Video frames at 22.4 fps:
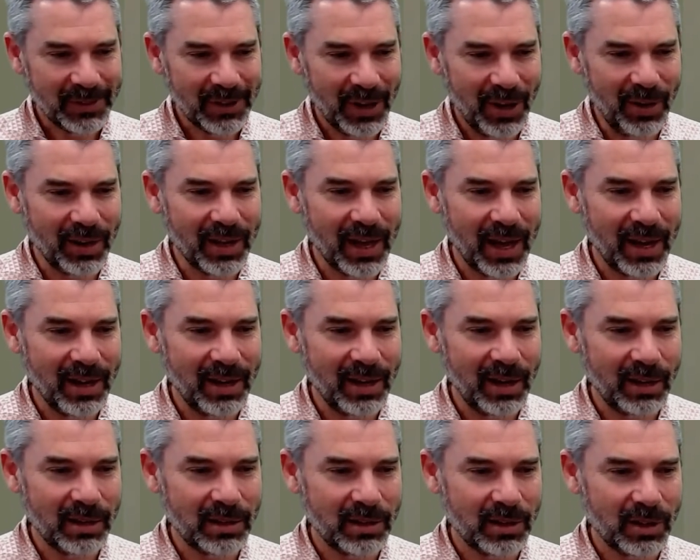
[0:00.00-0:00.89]
Okay,
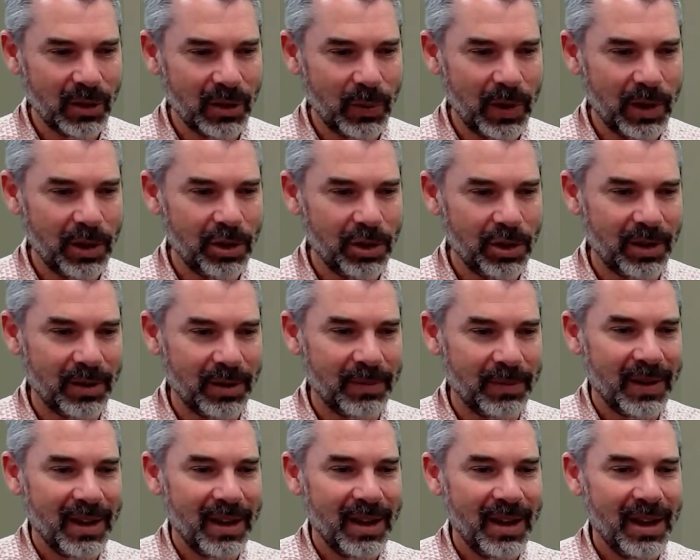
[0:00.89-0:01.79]
next question.
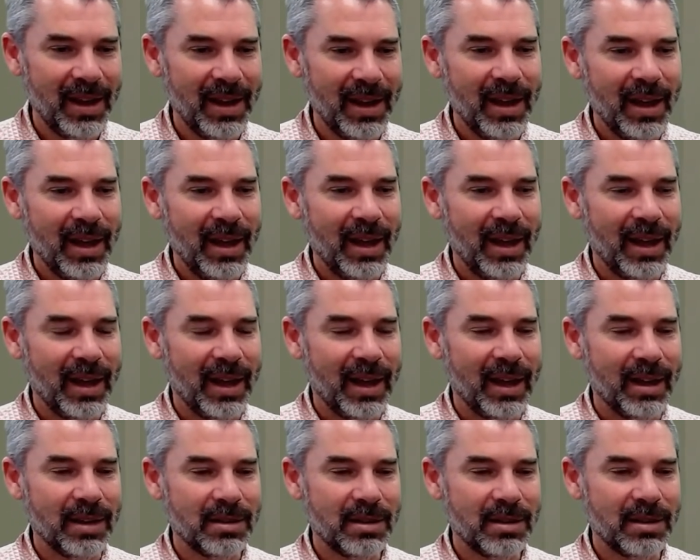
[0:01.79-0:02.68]

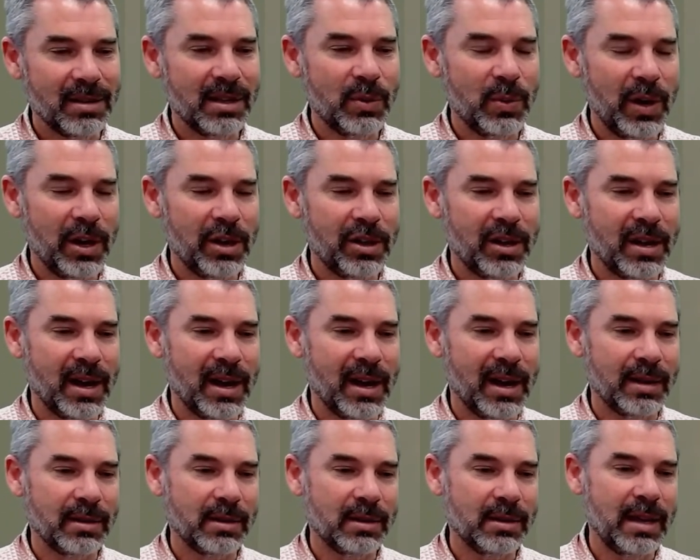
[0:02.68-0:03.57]
So this question
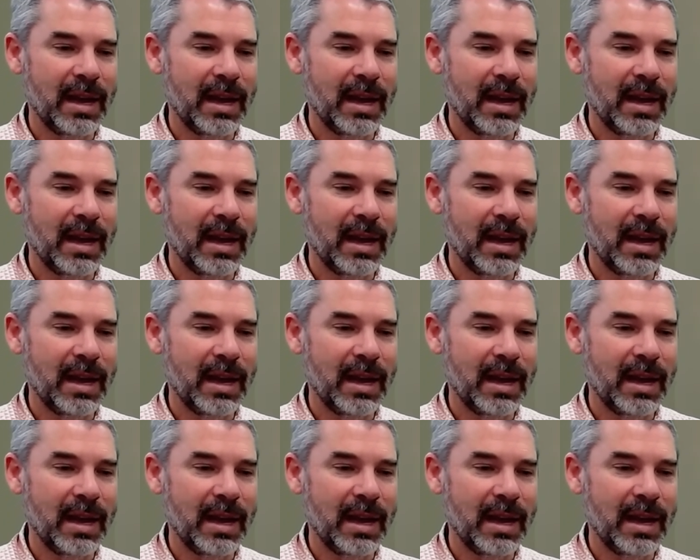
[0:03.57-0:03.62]
asks,